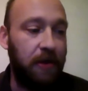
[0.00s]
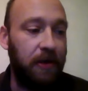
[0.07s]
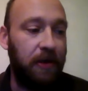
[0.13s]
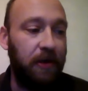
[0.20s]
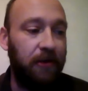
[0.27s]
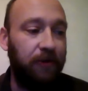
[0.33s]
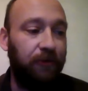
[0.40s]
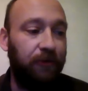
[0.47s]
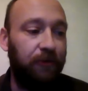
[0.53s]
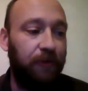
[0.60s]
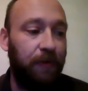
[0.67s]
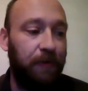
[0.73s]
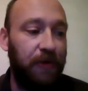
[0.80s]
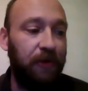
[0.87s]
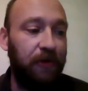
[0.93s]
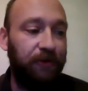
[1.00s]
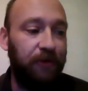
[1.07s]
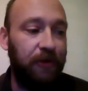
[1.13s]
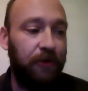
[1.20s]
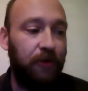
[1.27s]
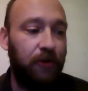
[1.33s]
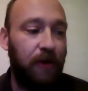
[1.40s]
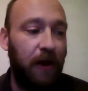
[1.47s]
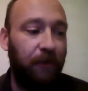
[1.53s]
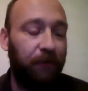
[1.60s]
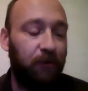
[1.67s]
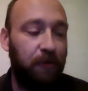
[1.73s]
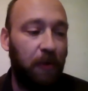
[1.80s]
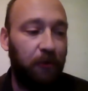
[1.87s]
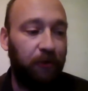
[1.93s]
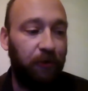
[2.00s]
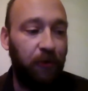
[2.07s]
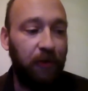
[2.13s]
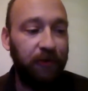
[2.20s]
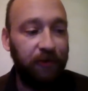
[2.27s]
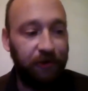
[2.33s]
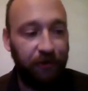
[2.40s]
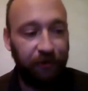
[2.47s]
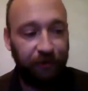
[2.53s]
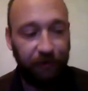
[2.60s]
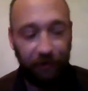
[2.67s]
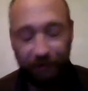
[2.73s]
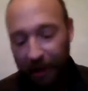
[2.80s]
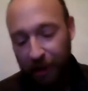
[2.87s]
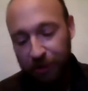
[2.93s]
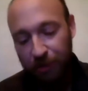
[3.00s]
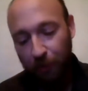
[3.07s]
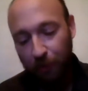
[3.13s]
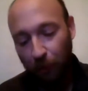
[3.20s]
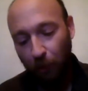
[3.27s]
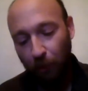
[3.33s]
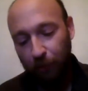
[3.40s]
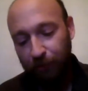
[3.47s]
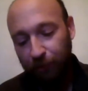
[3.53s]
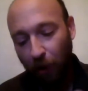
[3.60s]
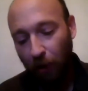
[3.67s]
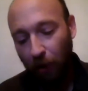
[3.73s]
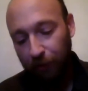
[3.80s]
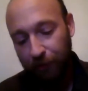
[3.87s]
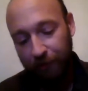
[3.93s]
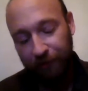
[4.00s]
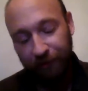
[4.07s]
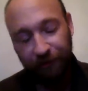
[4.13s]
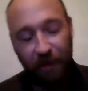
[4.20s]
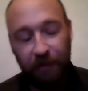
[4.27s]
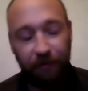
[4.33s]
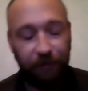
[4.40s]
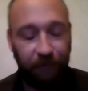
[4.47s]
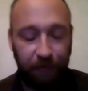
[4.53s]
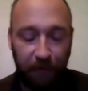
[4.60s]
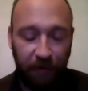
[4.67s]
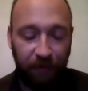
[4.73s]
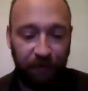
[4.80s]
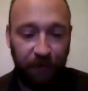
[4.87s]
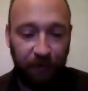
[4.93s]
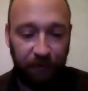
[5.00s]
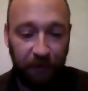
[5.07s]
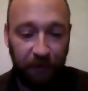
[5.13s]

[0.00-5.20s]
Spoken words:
Is the biggest thing that you have to remember too isn't just the tangible dollar and cents benefits, but